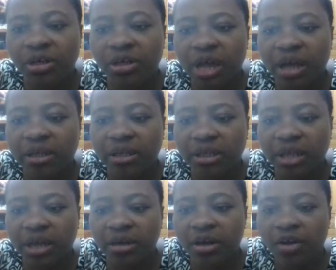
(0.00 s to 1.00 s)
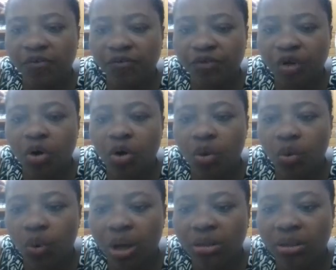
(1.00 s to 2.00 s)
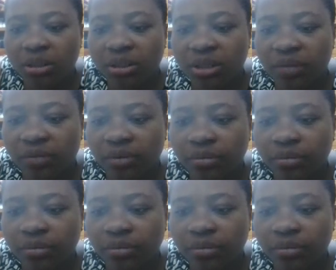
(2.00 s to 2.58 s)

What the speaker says: 9, 10, 4, 1, 7.